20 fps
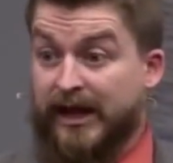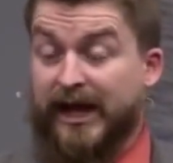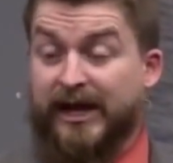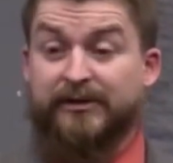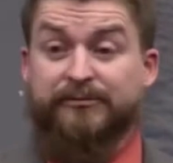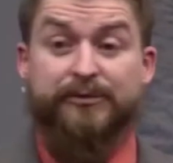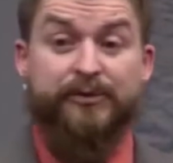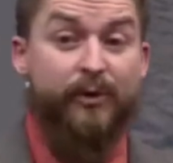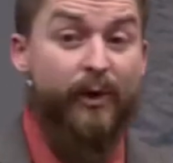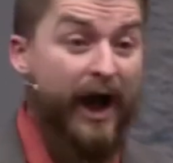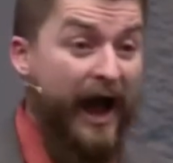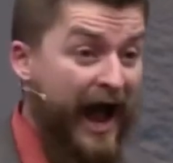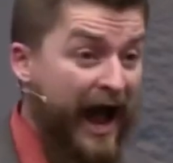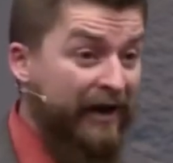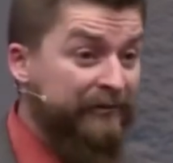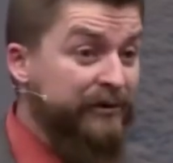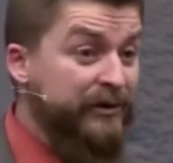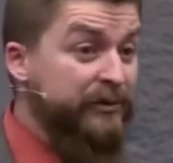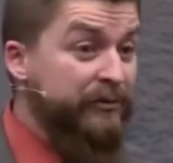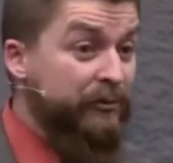And if you
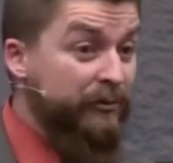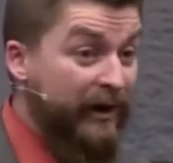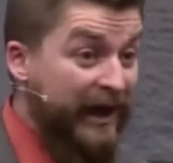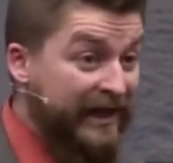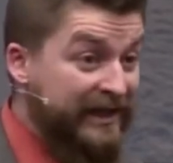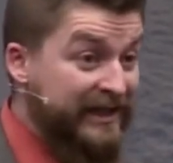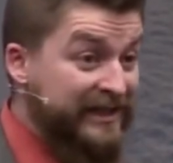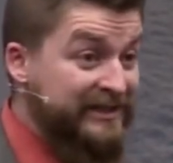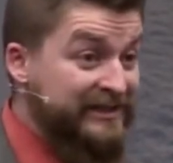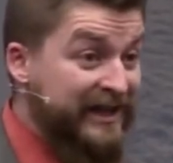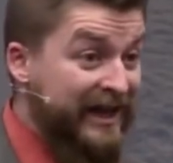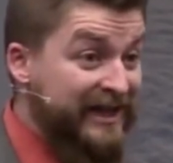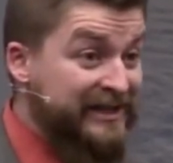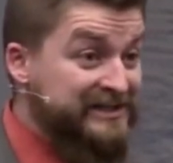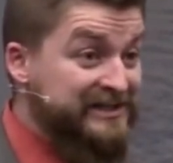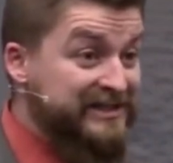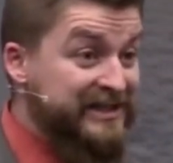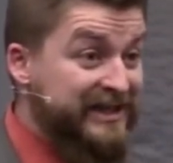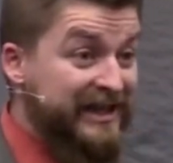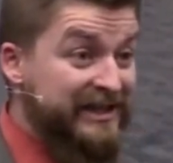haven't
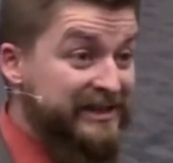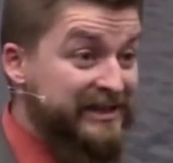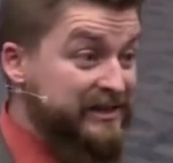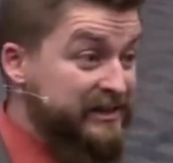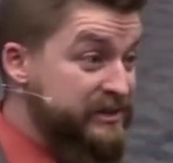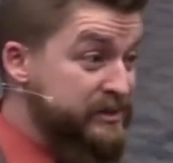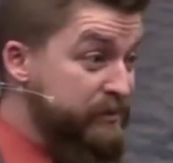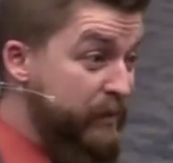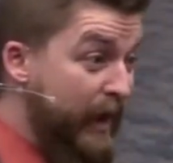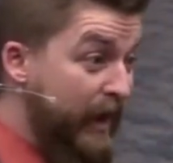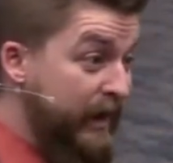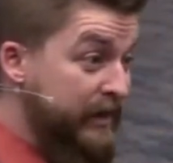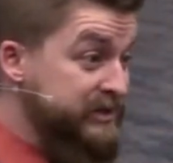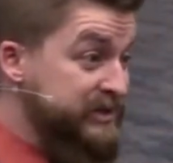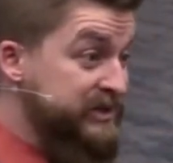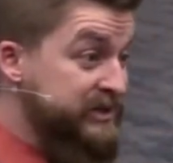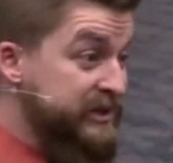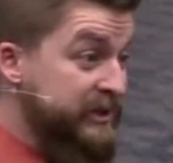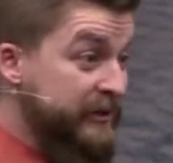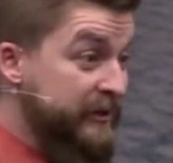recognized it in this
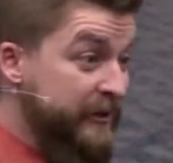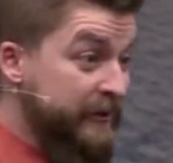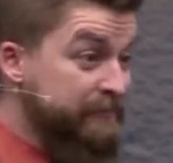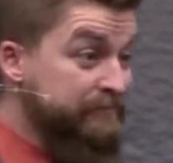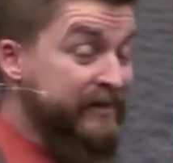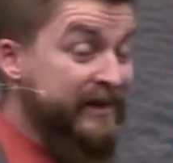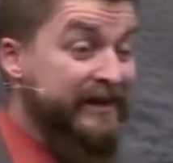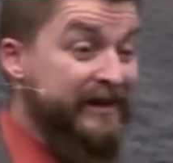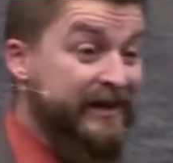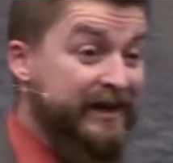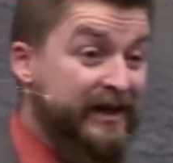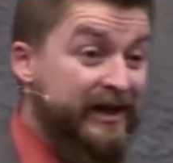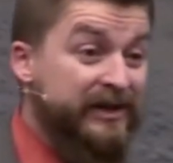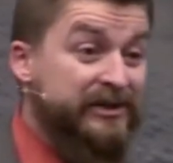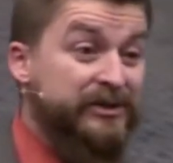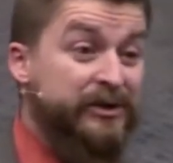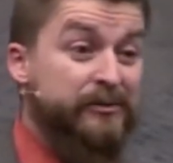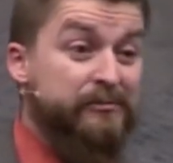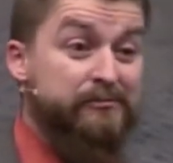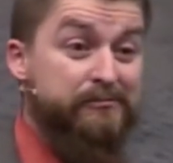past year,
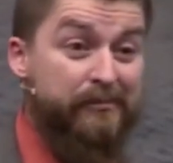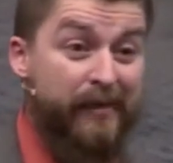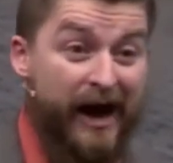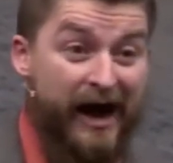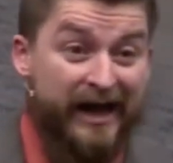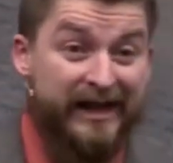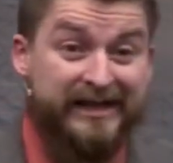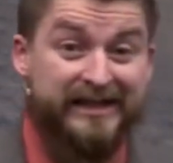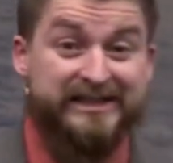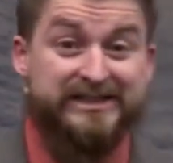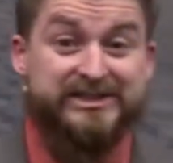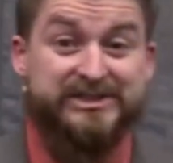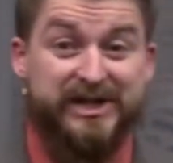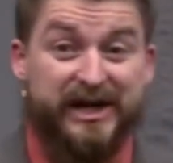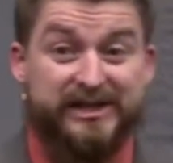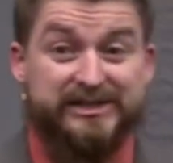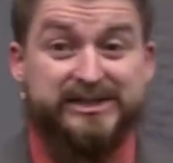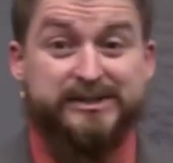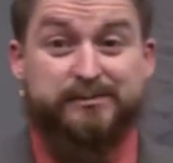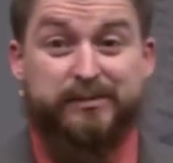you might
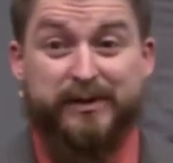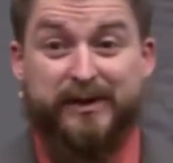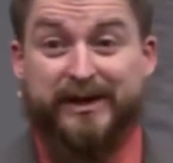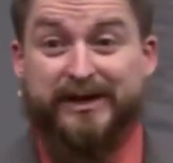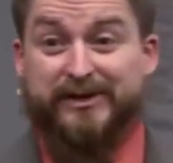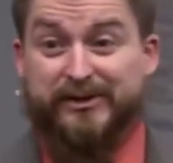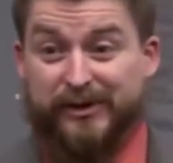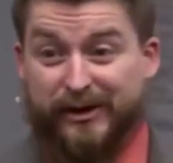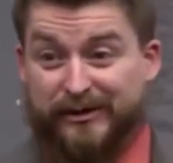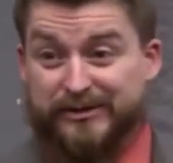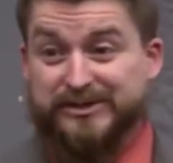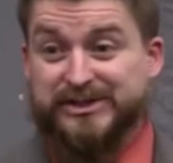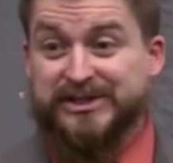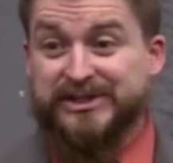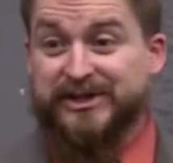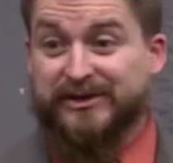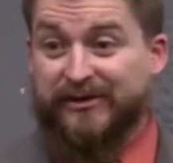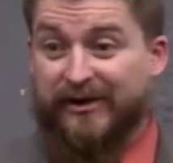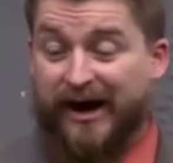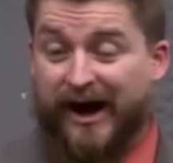just be
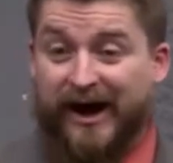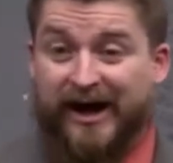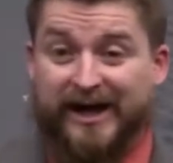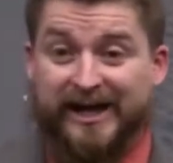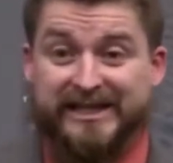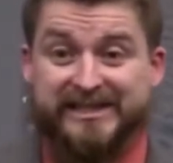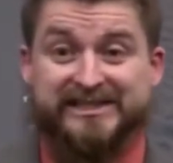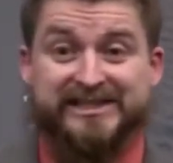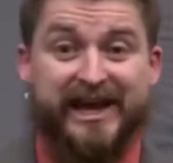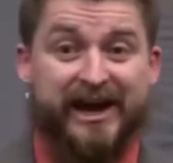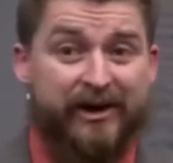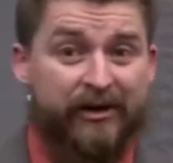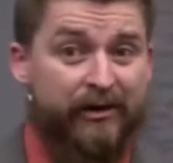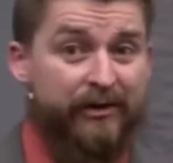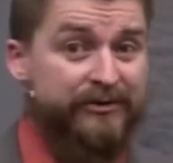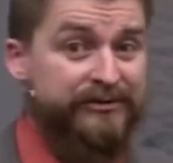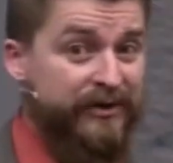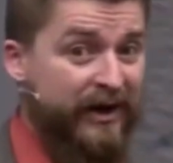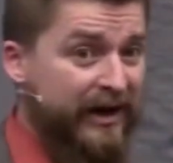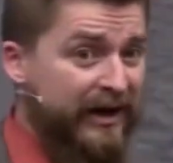closing your eyes at
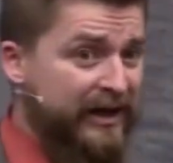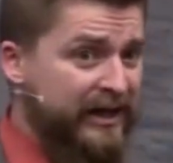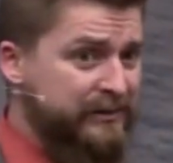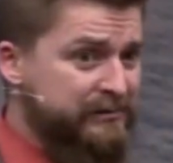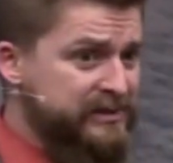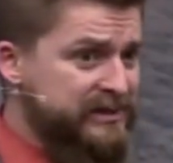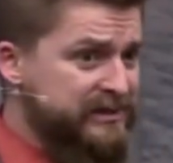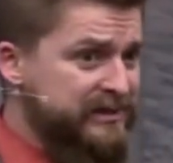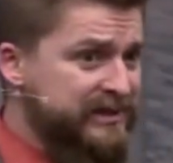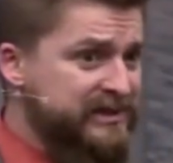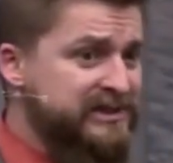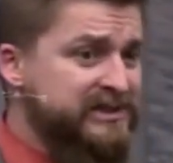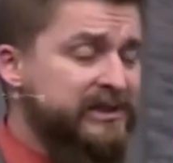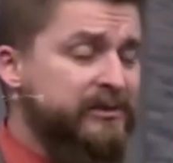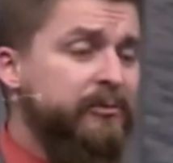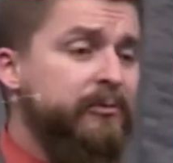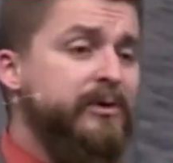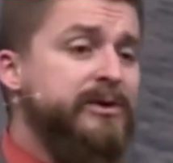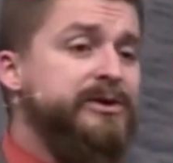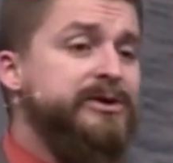all times.
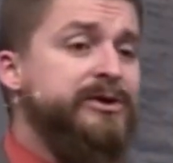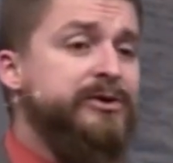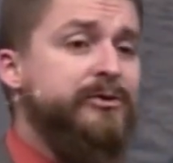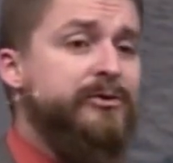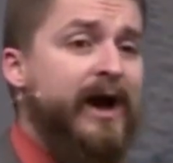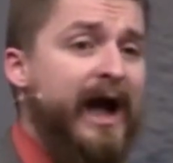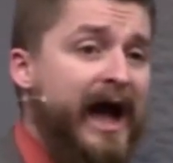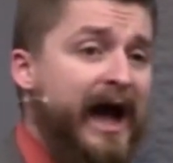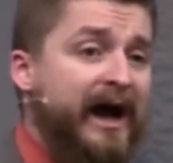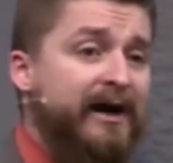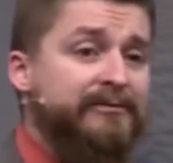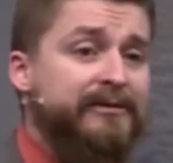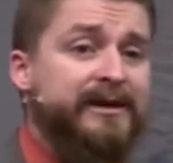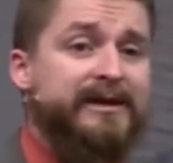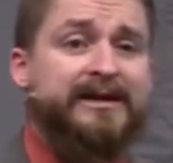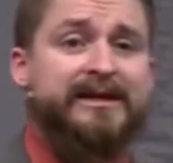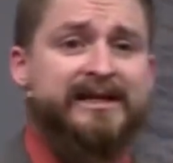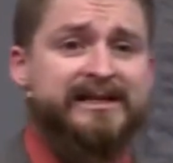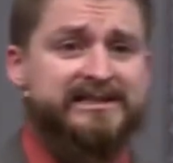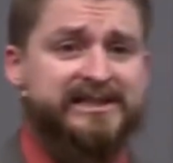Listen, when you have
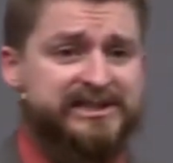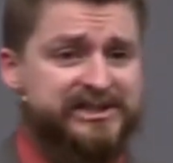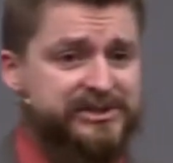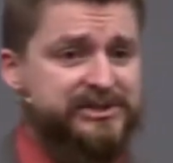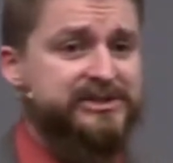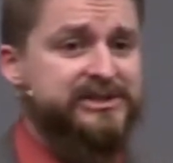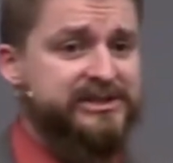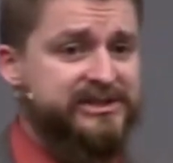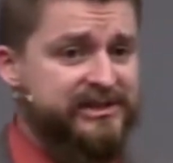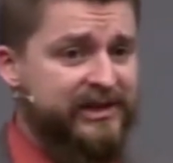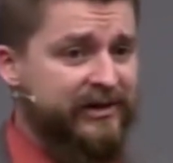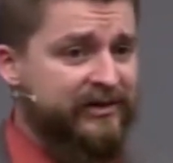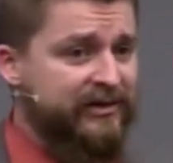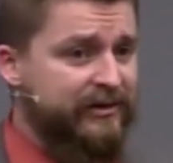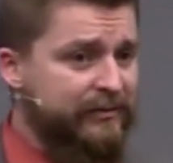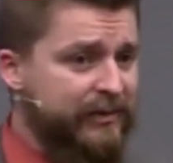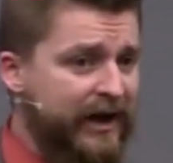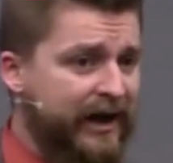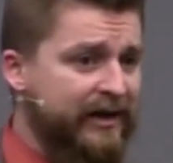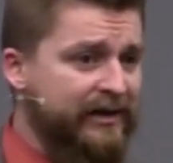it, did you just hear
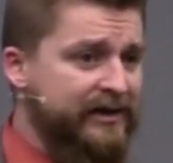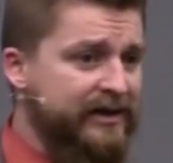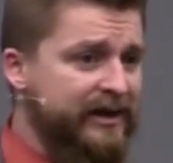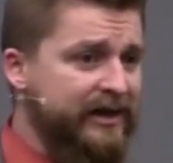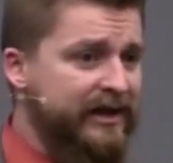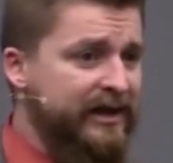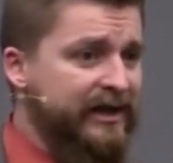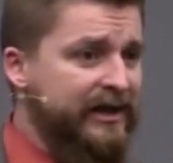about it?